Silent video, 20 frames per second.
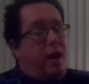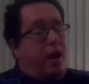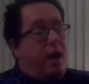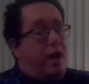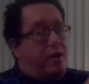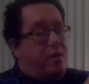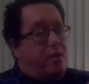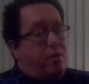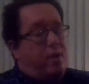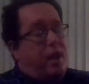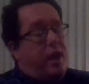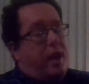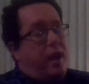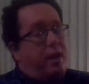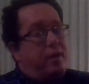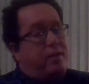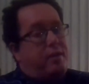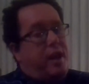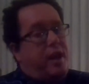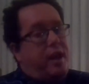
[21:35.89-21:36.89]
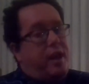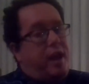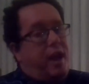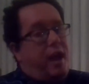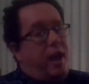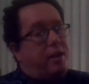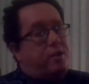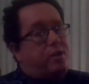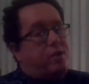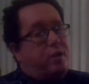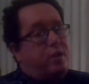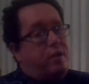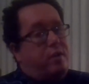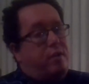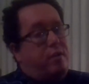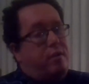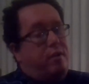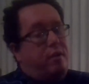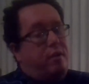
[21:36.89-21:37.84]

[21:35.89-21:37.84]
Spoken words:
And you can't take action